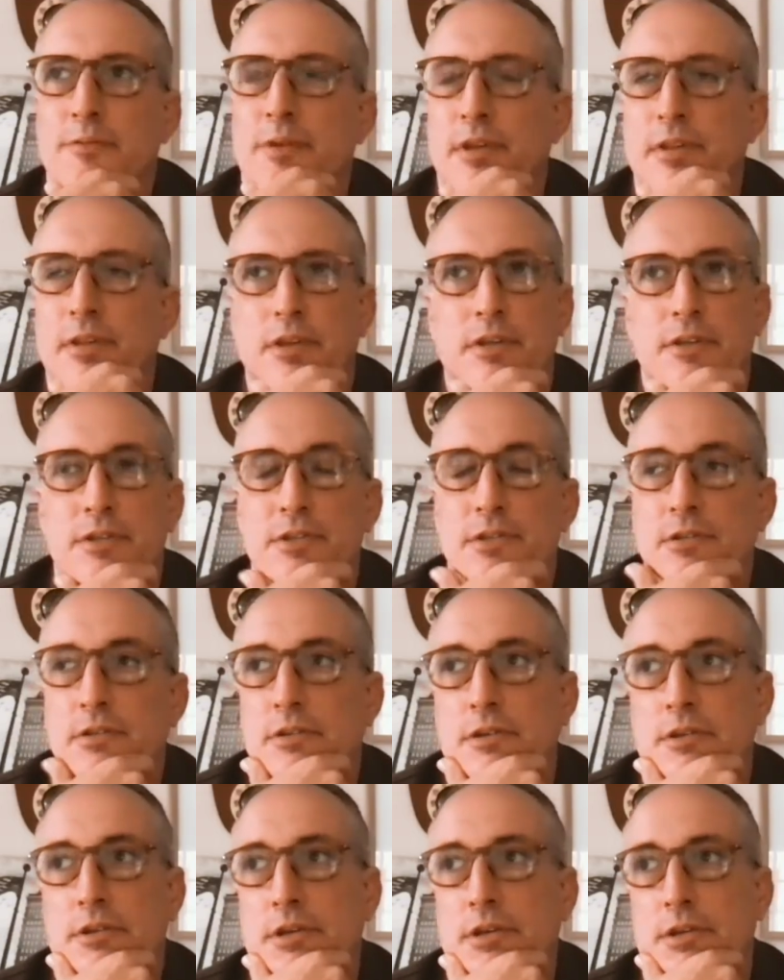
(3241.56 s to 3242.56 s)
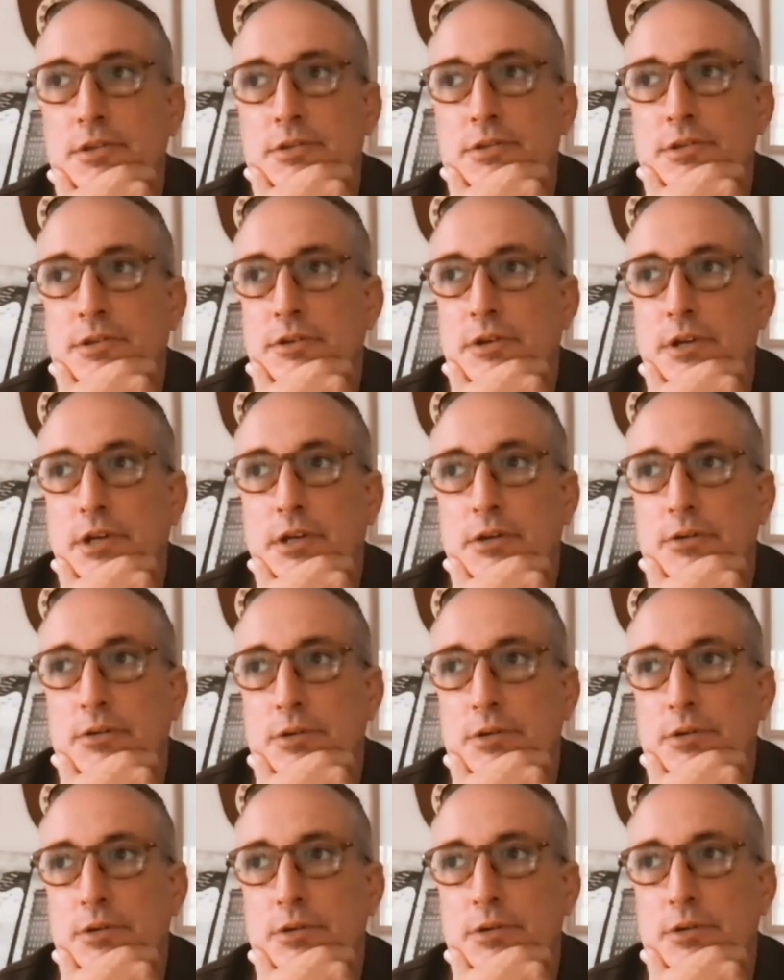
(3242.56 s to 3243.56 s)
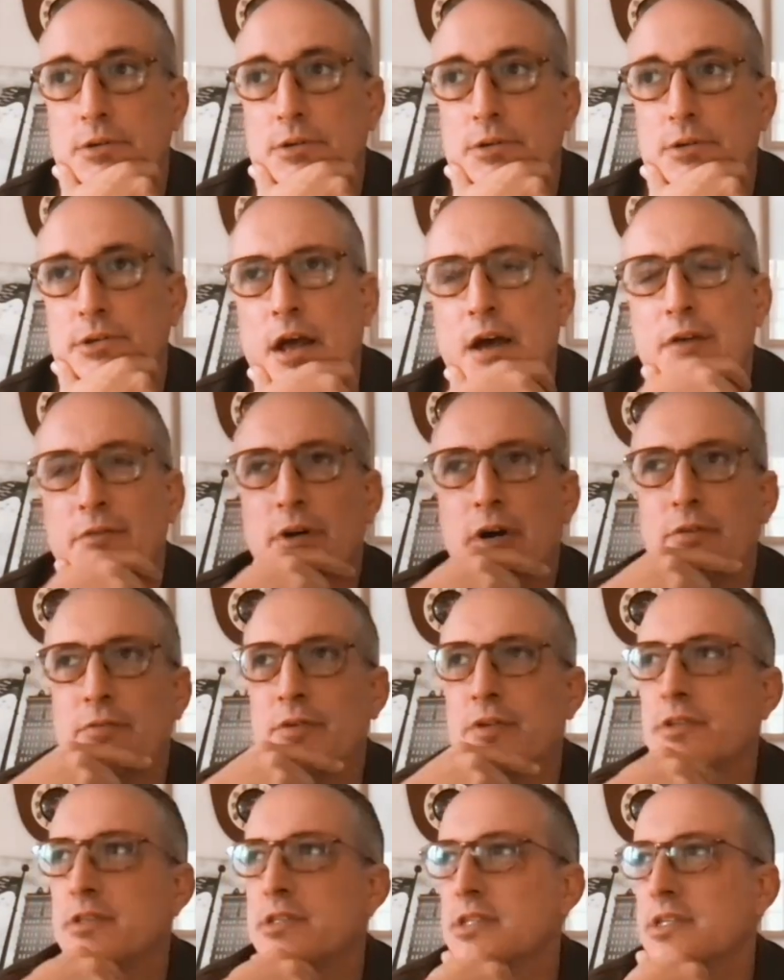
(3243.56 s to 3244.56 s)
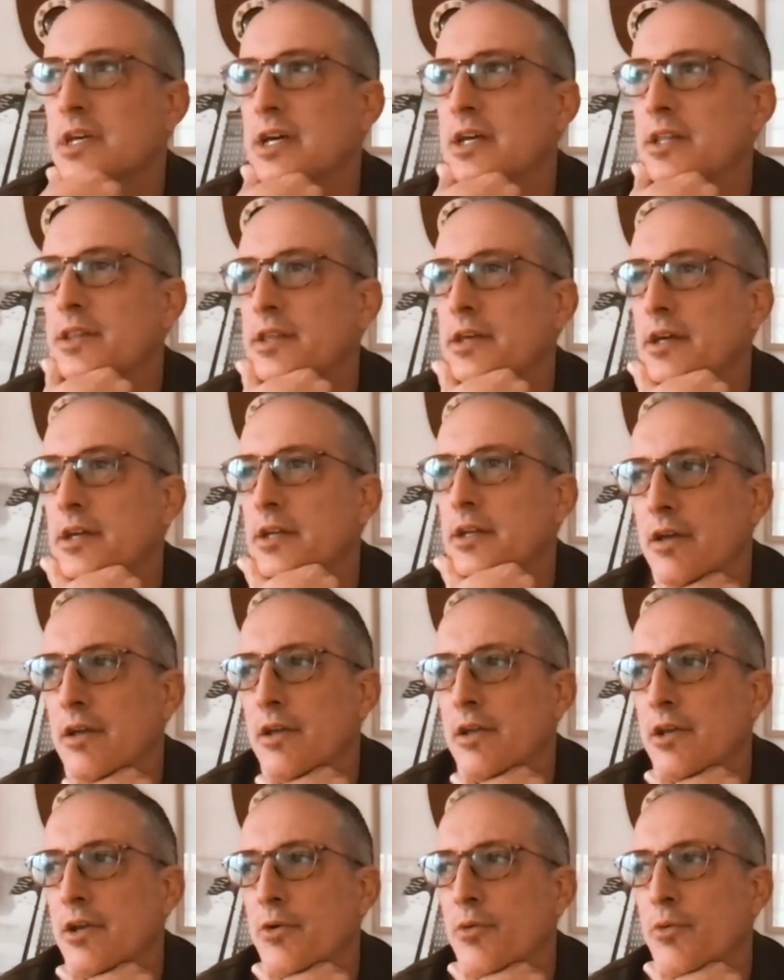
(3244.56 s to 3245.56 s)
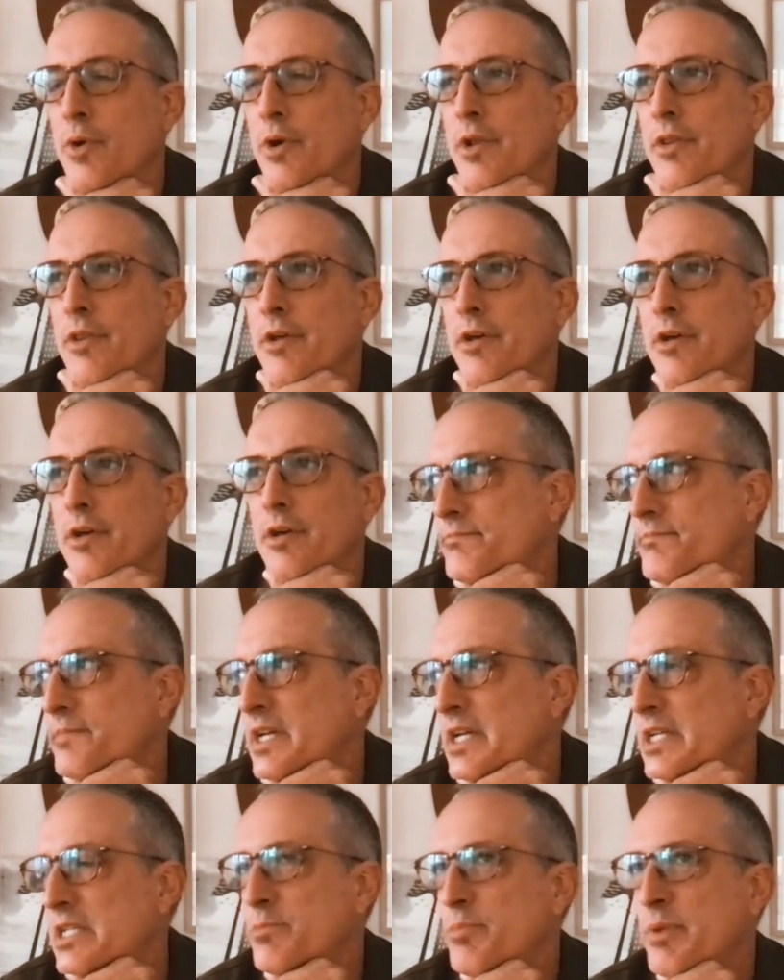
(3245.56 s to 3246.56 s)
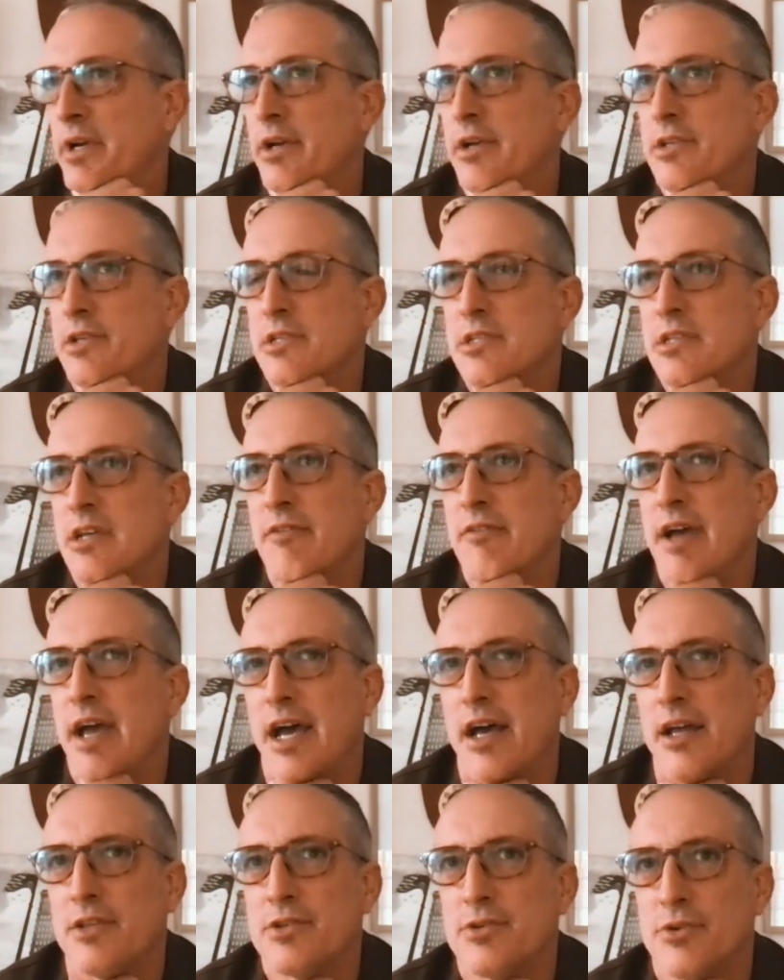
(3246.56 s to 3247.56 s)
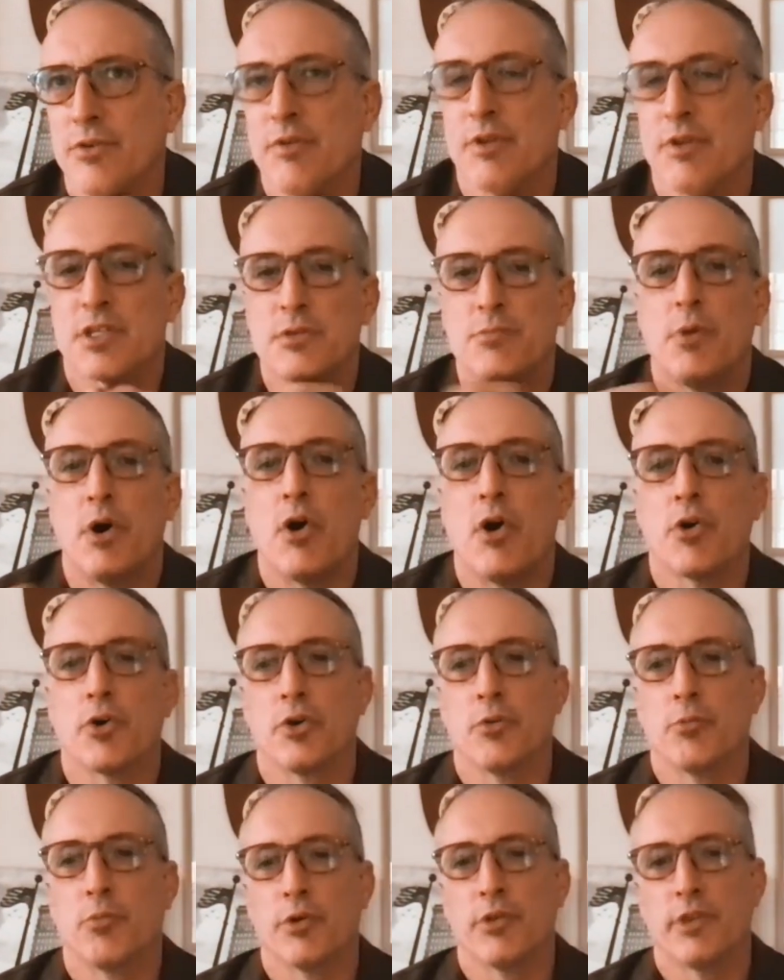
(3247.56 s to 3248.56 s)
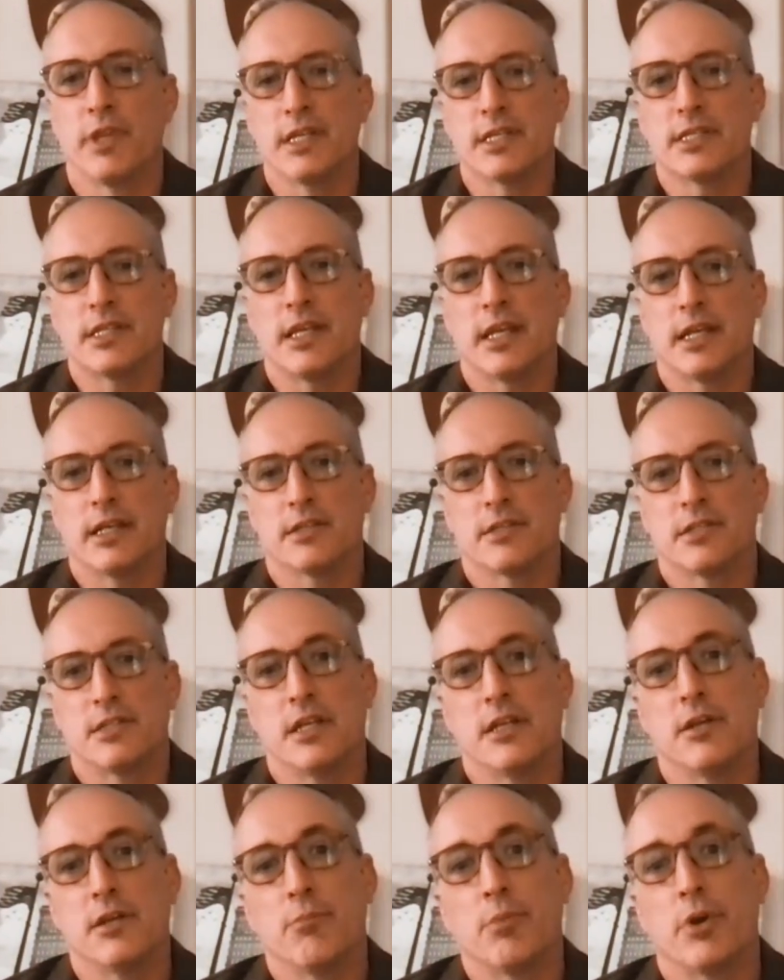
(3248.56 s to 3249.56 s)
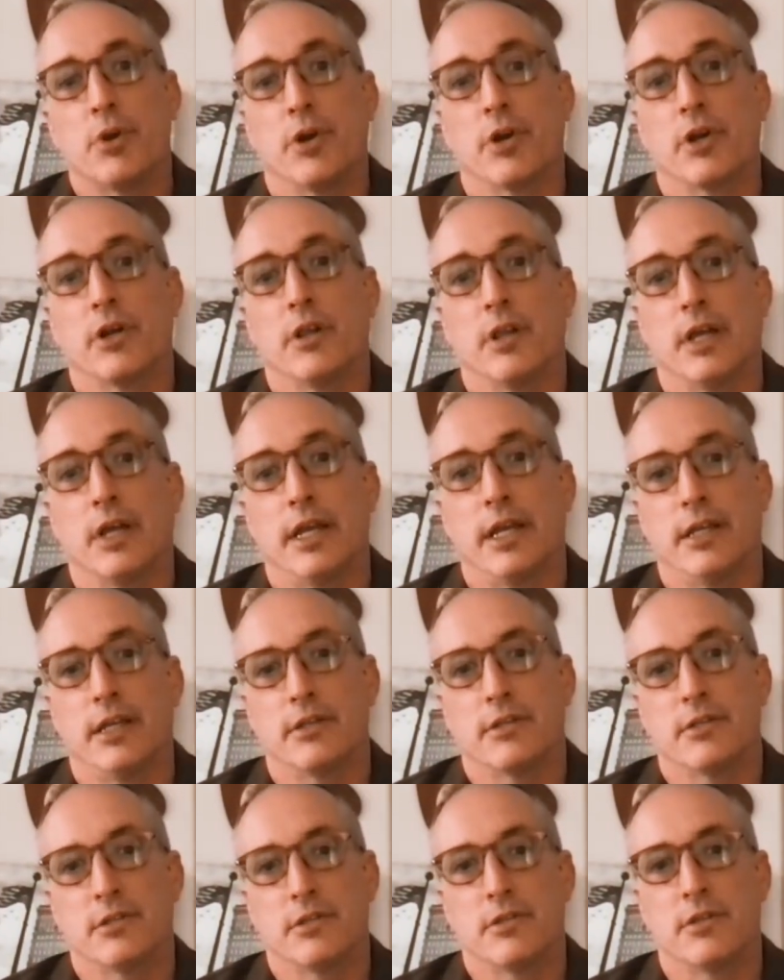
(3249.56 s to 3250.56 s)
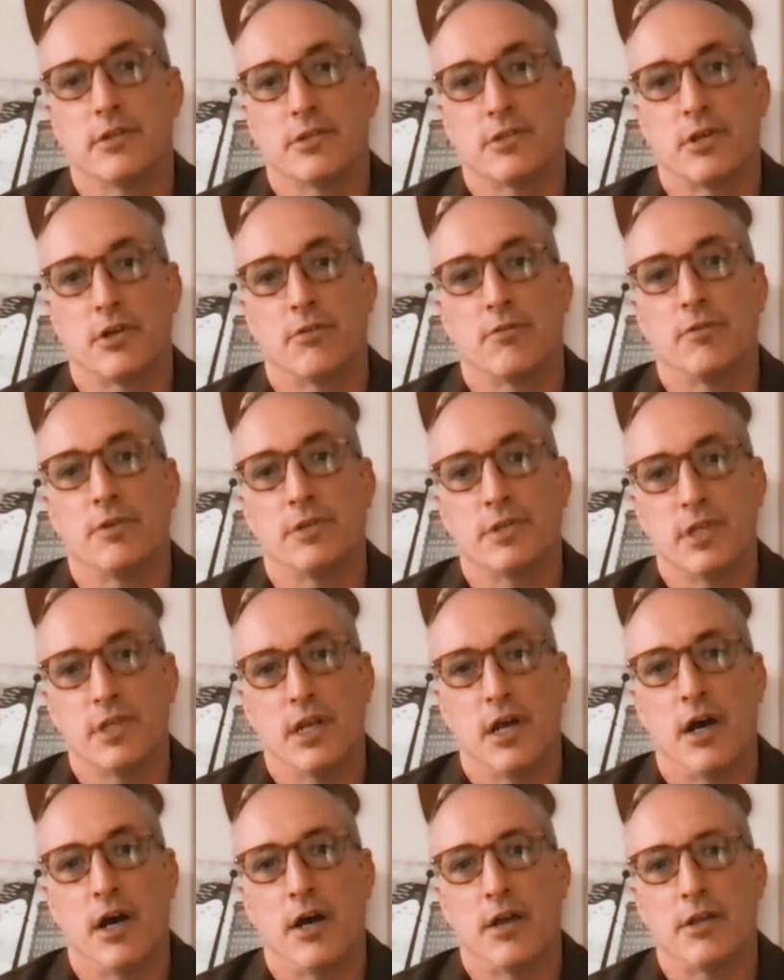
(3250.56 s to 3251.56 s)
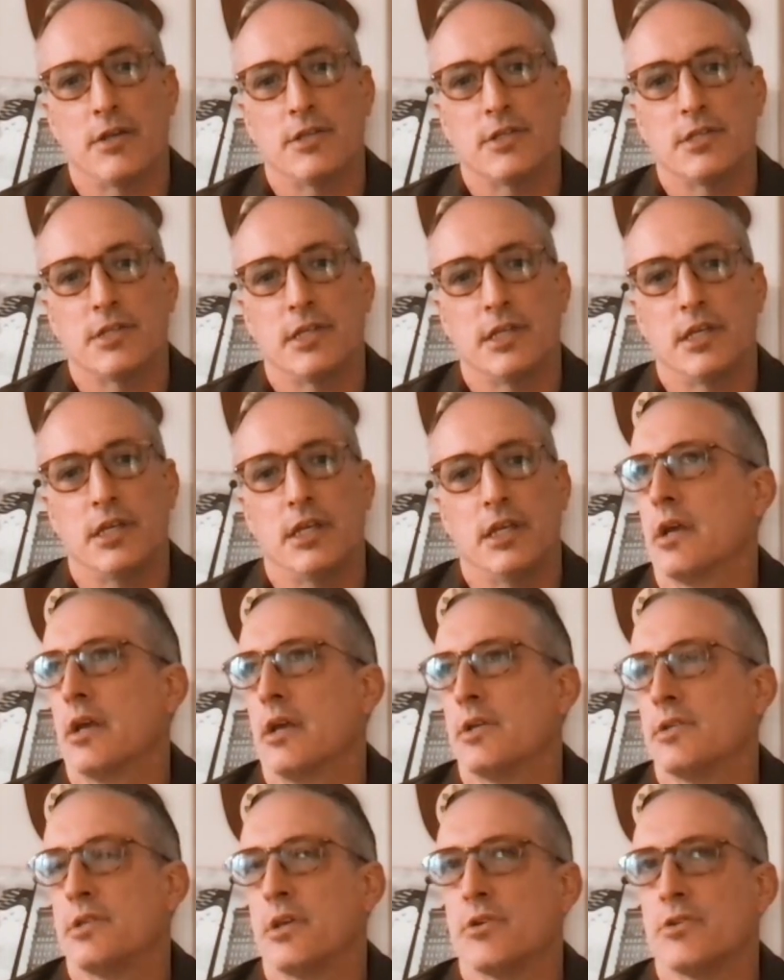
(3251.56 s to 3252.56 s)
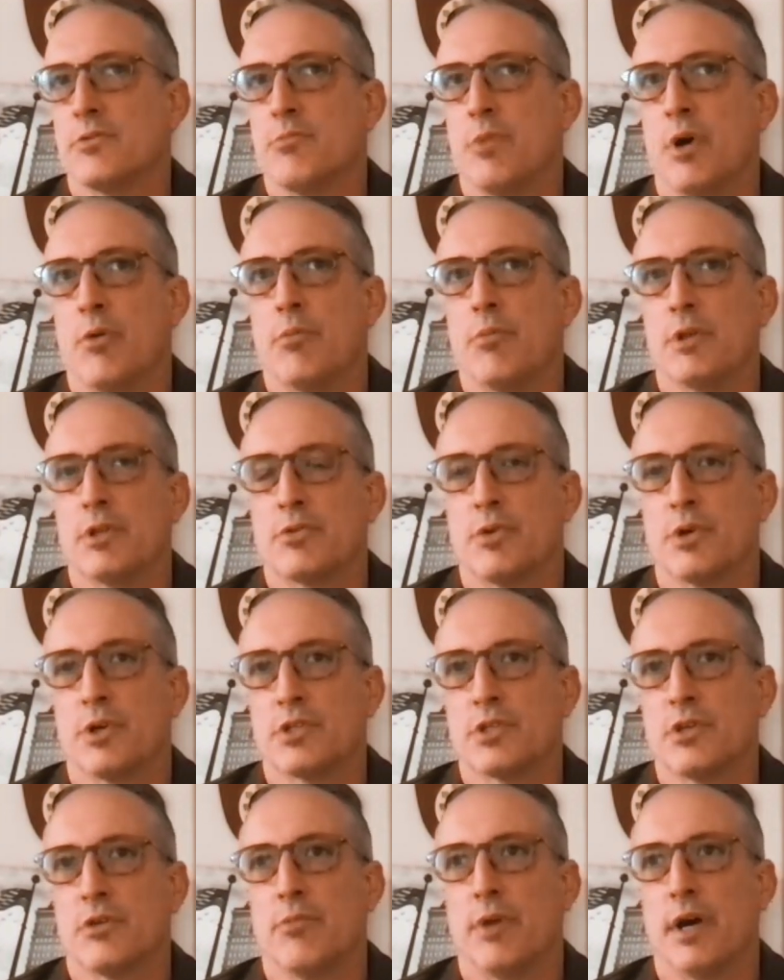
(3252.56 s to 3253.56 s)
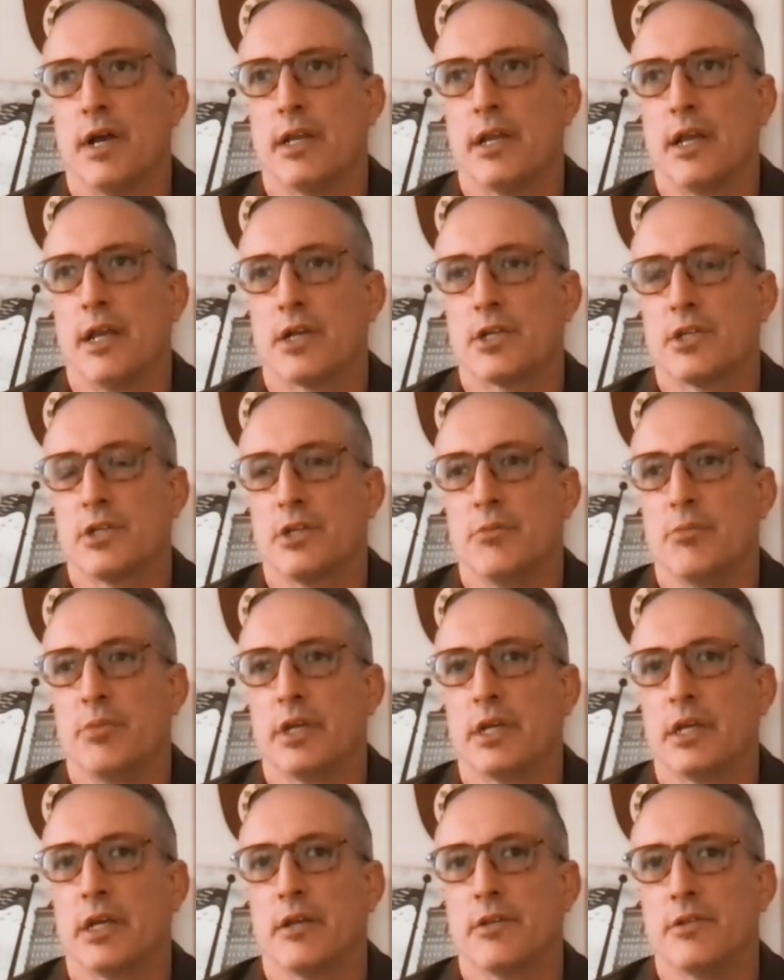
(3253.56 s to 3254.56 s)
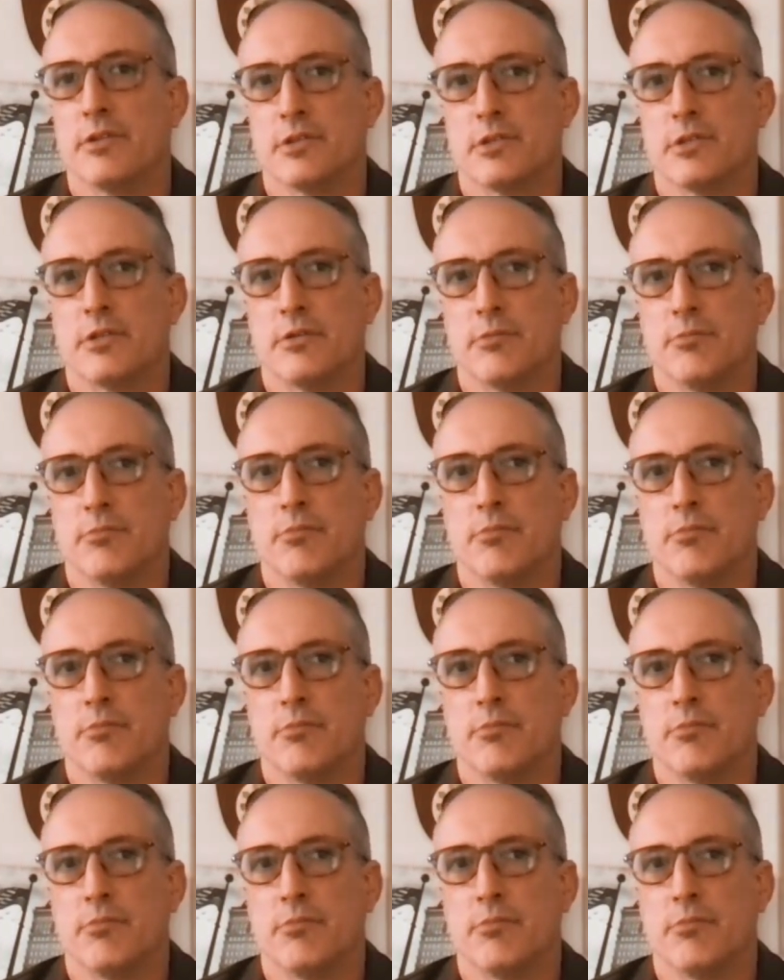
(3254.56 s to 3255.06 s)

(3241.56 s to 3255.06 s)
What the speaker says: I think it's a great question. I've often said that, one of the experiences I've had sort of in small group where these things tend to percolate to the surface in honesty is those moments where somebody actually begins to